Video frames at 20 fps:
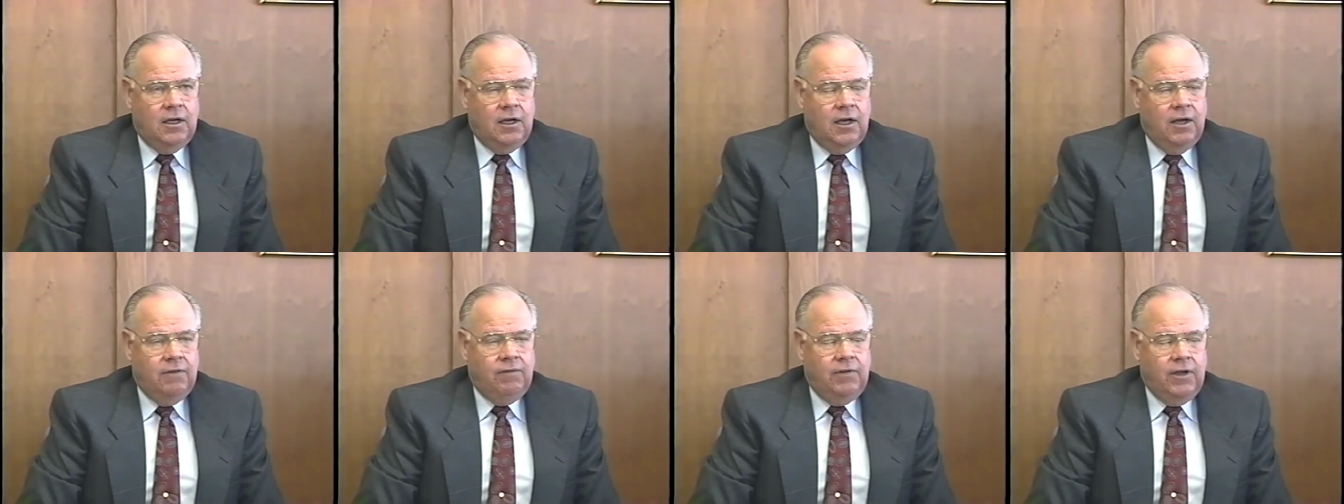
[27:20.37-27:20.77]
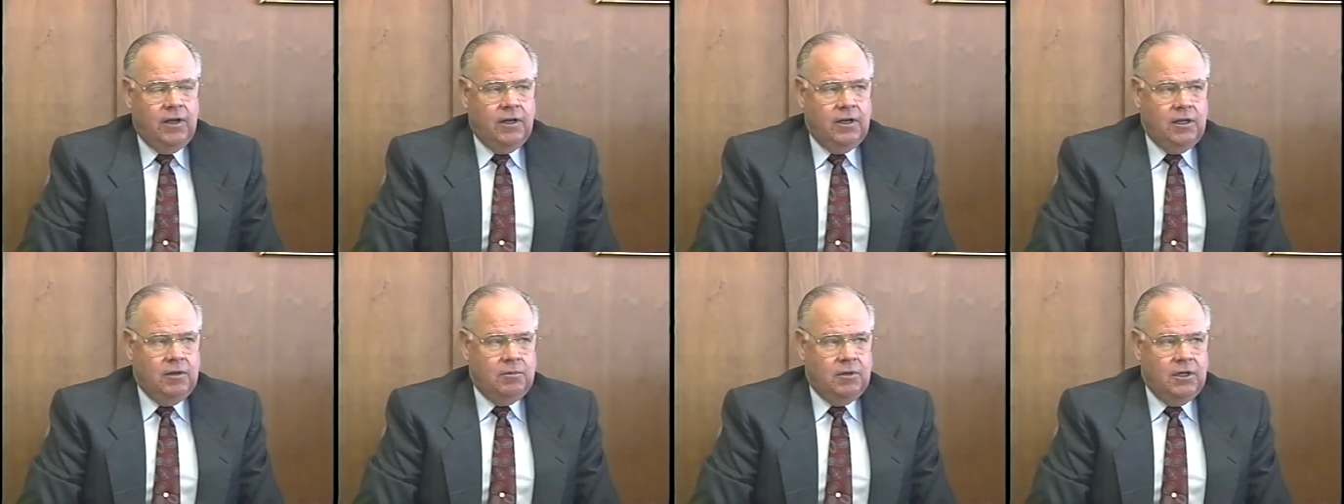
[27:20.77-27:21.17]
I found
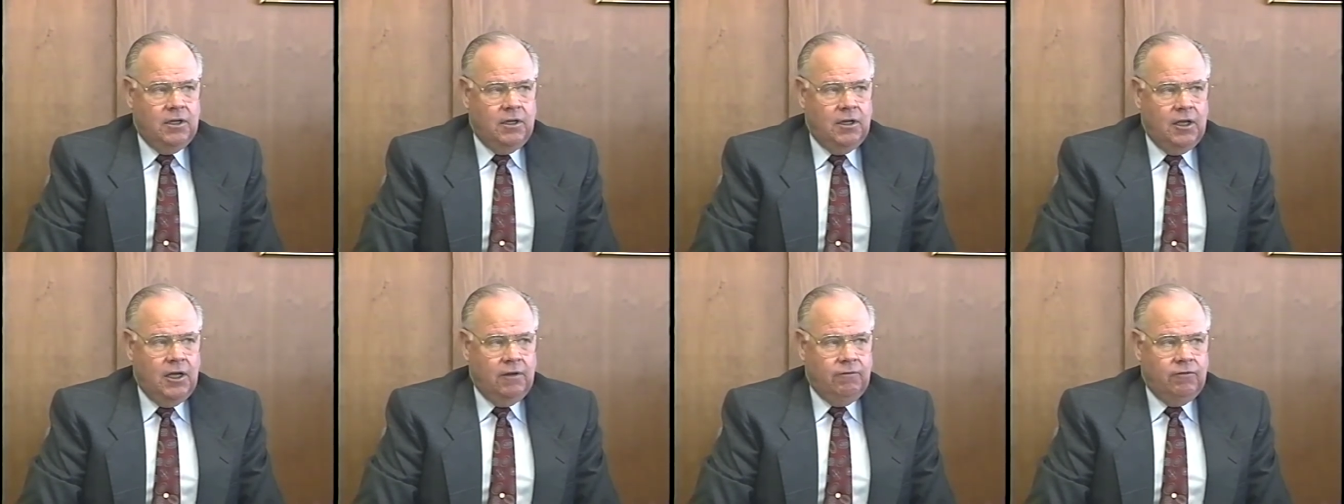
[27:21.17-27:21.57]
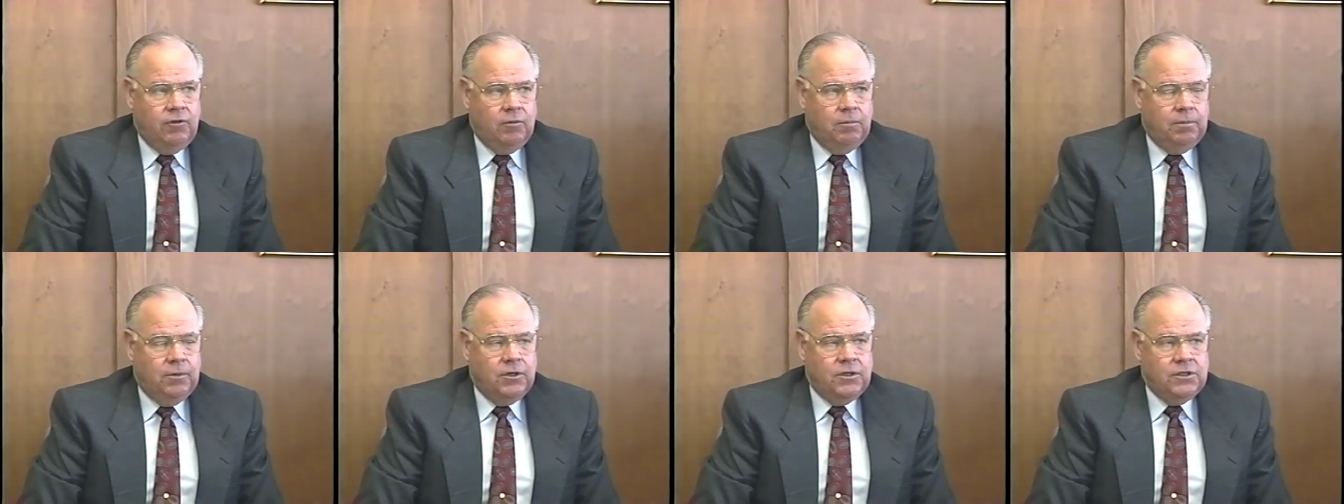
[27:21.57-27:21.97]
him a delightful
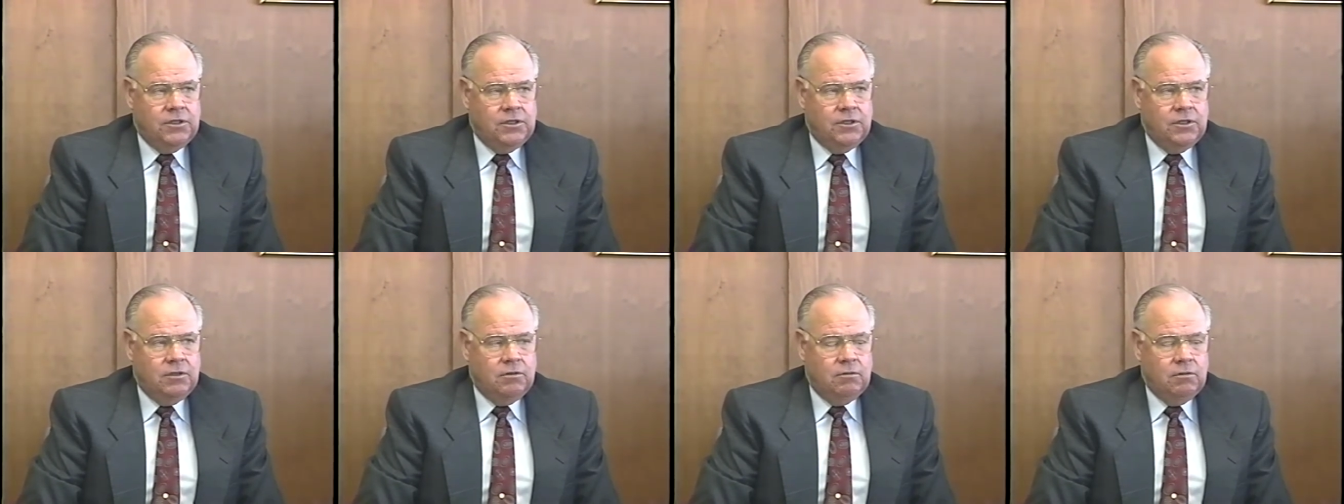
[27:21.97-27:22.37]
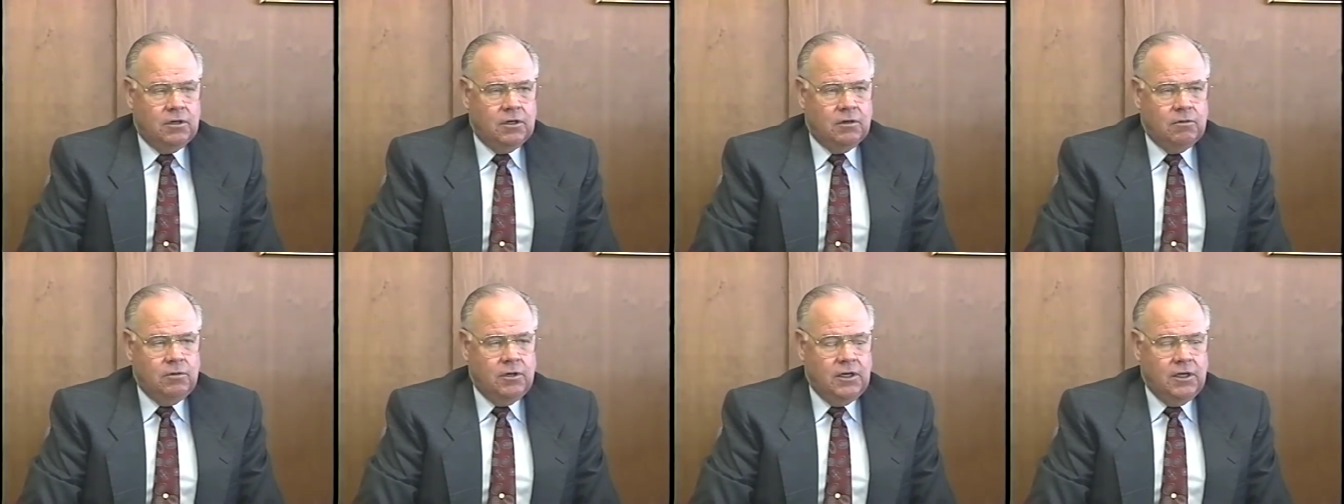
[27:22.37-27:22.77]
person to
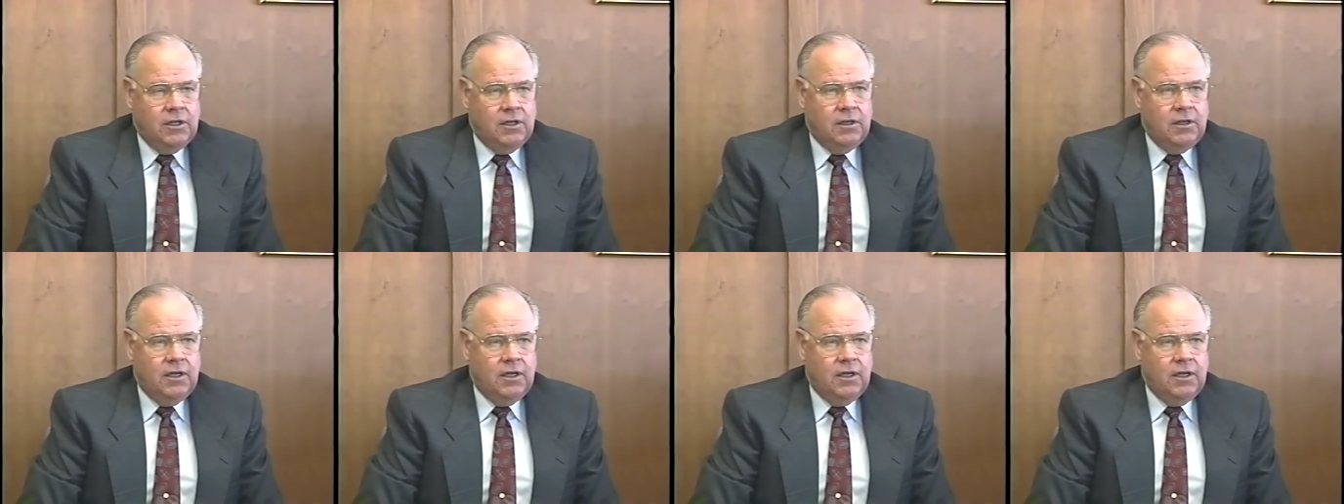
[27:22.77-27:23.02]
work with,